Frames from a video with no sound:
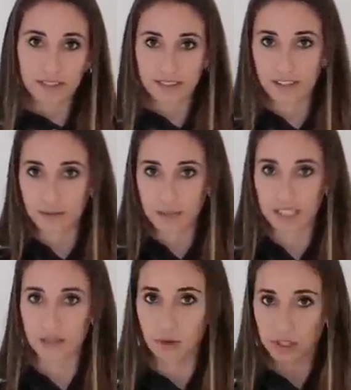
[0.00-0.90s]
So I
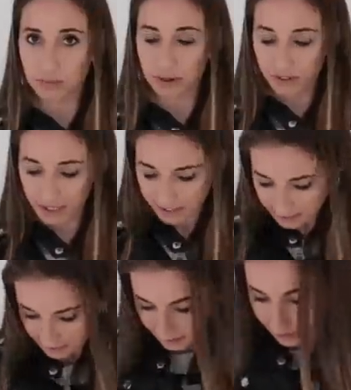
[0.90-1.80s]
agree. Looks perfect.